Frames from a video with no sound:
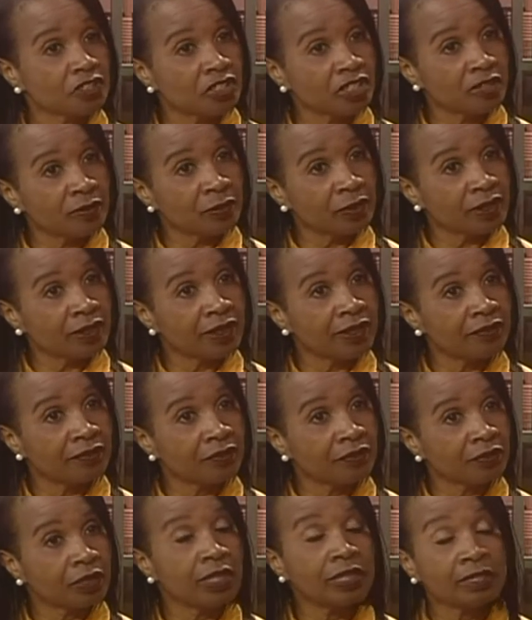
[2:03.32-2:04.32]
achievement
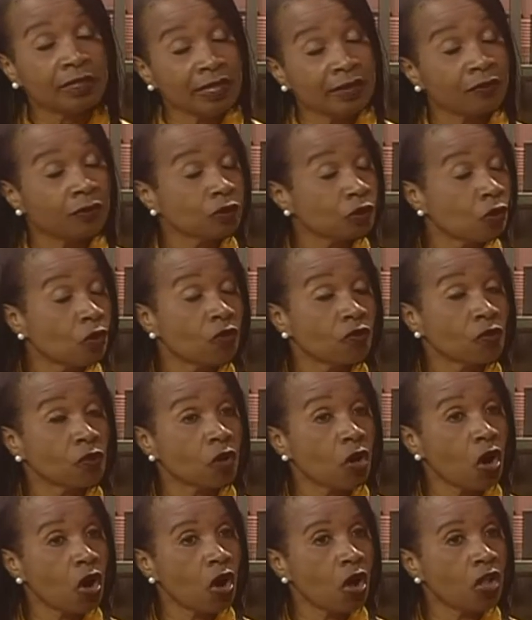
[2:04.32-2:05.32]
levels
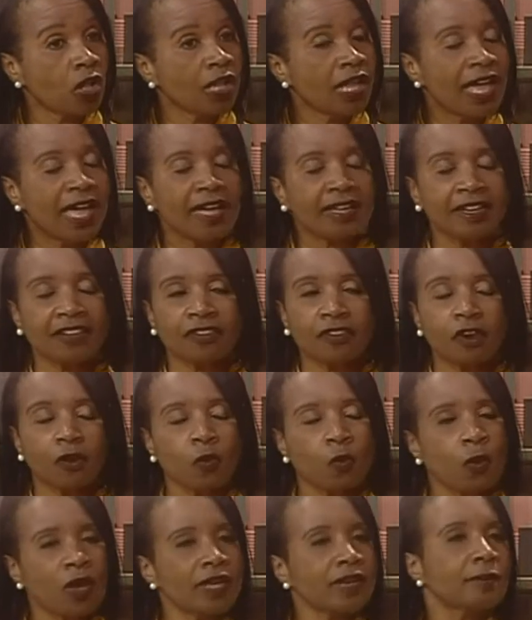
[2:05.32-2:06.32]
overall, and I thought,
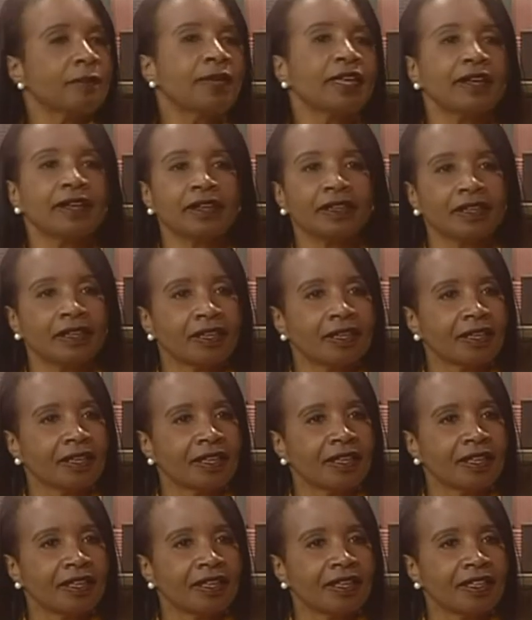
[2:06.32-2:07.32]
wait a minute,
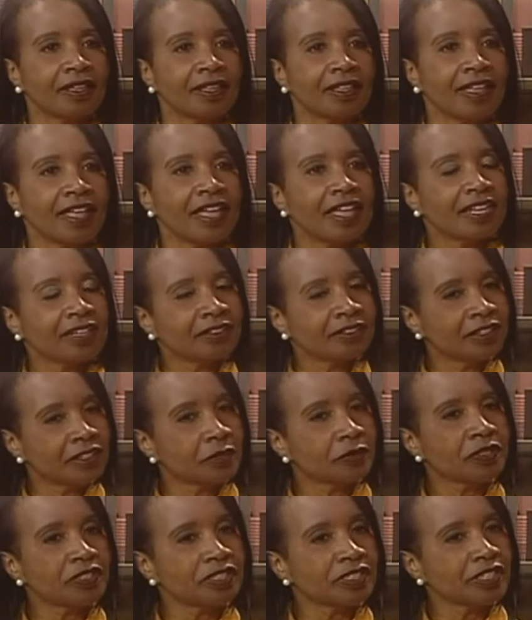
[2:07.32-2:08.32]

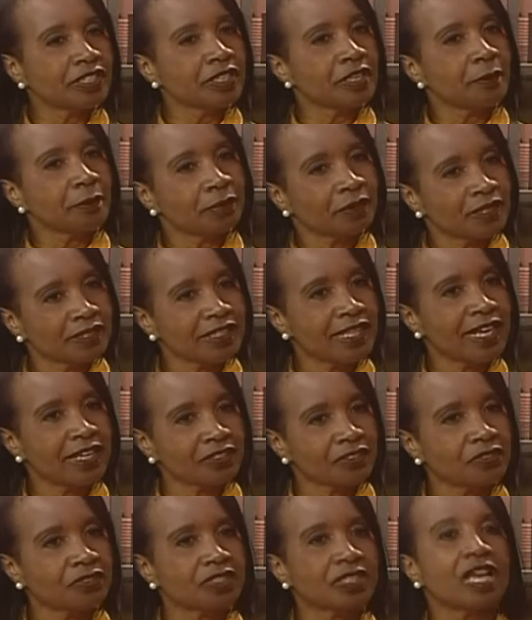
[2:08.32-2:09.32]
literacy plus
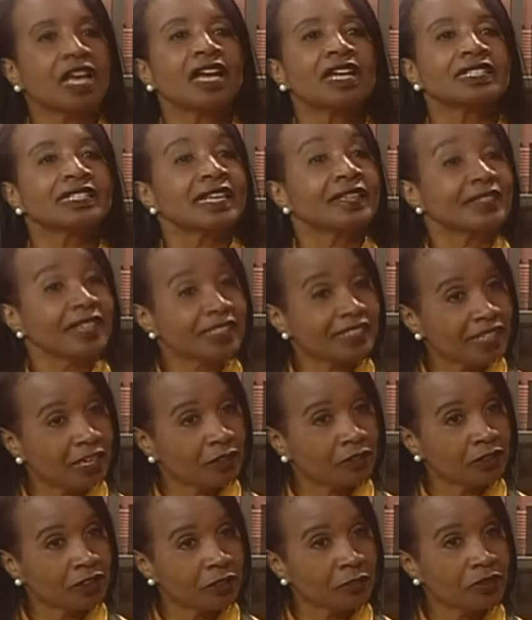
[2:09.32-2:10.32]
exercise, and that's
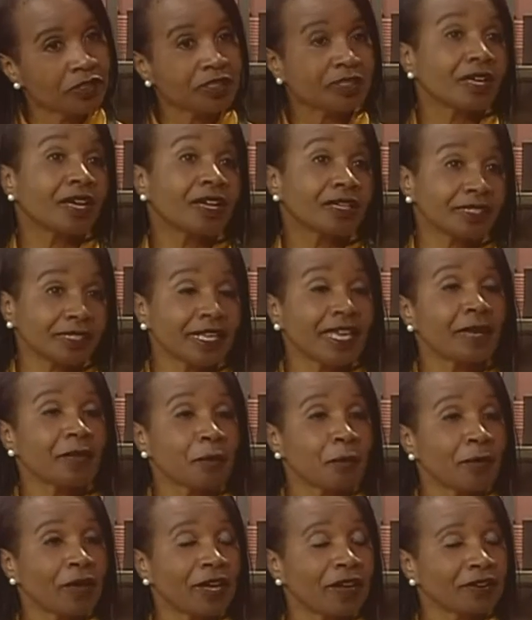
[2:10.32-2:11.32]
how Literacize came
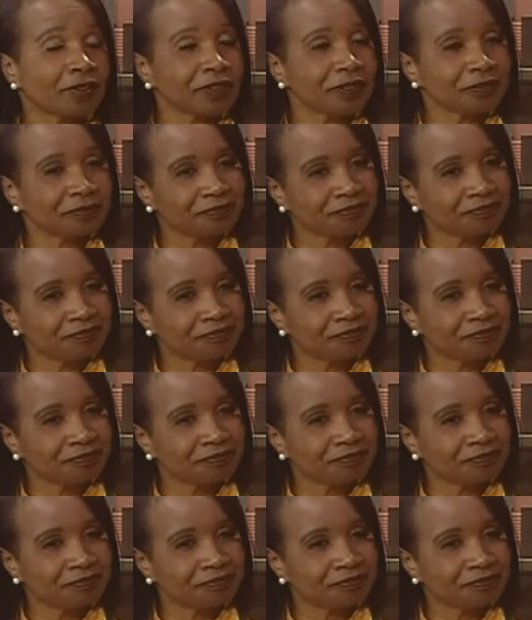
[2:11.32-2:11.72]
about.